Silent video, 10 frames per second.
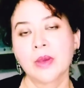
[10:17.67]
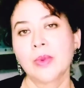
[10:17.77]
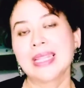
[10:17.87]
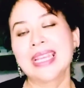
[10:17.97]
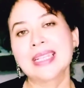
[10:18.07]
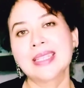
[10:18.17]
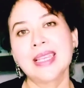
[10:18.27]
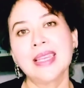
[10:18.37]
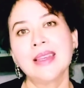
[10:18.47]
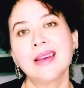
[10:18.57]
When they
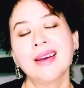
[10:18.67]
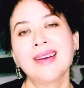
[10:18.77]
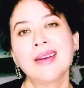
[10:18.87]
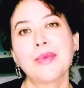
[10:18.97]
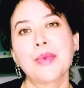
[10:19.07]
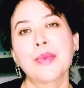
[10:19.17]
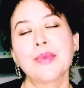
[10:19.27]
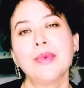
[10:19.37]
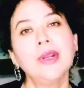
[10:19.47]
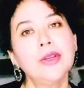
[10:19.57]
see
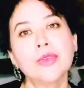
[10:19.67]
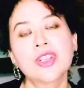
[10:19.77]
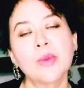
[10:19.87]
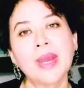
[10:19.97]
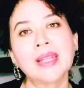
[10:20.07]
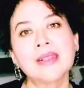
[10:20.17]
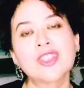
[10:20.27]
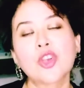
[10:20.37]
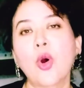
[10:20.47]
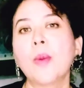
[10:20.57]
lewd
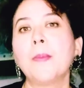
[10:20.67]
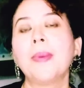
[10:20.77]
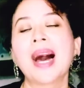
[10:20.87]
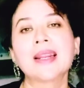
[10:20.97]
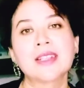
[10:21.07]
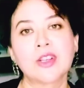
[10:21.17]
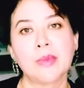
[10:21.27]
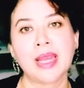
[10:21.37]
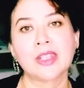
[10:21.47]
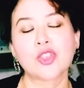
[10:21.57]
comments or bad
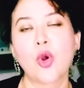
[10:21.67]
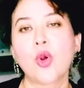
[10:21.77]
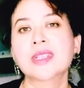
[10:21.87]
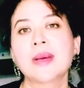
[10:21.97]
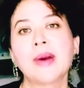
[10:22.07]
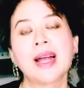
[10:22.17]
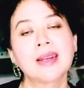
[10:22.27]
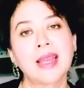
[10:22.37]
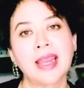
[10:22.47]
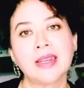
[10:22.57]
comments or some
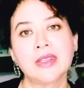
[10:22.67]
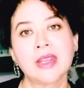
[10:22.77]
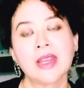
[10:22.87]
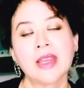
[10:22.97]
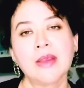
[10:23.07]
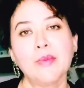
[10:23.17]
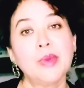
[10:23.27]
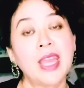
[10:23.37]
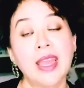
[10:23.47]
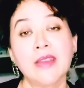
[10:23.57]
unkind
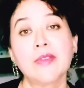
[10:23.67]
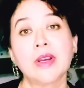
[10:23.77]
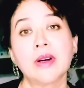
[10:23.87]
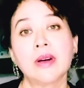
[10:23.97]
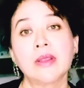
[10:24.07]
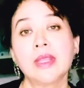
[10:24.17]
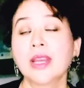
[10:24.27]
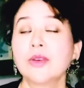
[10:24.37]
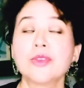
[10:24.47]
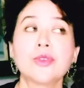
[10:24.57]
behavior,
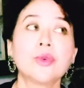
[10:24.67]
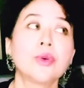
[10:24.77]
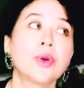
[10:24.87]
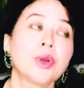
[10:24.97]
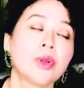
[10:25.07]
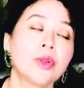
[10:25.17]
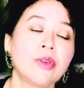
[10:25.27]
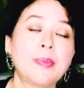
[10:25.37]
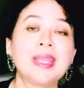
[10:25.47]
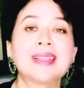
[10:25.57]
they're going to
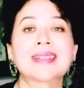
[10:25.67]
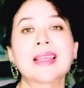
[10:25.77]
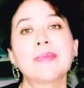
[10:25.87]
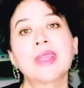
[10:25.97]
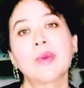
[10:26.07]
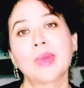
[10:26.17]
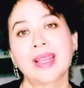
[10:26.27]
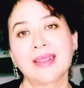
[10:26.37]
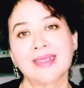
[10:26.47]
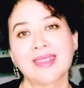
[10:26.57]
repeat the same thing with
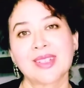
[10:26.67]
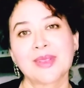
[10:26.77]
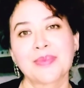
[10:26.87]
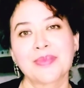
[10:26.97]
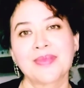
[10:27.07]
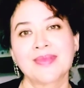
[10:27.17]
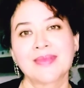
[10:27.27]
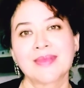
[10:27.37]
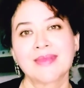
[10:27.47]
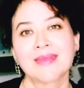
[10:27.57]
others.
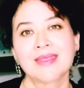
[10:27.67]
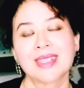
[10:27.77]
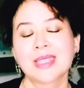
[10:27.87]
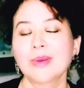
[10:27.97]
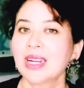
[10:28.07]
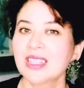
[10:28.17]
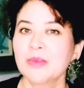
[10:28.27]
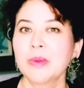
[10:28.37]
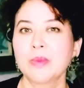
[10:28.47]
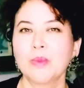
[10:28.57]
So let us
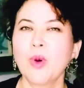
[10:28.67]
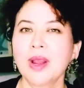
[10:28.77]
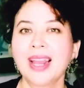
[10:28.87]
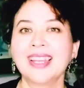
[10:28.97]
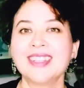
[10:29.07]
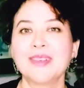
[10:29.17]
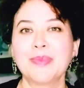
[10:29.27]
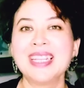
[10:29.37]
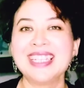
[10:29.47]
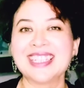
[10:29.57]
be more kinder,
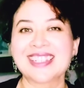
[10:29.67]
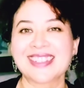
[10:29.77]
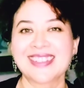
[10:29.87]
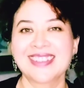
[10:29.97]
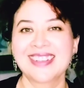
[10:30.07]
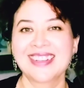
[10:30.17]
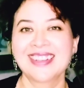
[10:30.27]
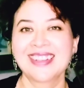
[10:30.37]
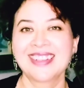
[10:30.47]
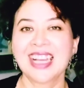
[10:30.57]
please.
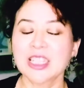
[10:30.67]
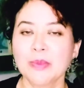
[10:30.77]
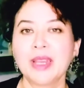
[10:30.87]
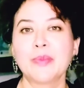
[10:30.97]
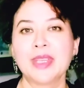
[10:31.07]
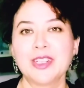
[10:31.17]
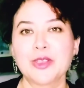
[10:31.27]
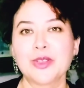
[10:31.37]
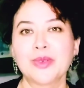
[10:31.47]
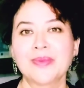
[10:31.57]
That's my appeal
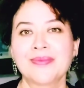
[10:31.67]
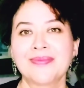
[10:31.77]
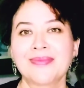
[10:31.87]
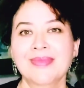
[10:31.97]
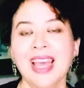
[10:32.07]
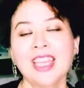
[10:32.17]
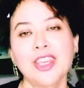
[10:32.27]
to you. Thank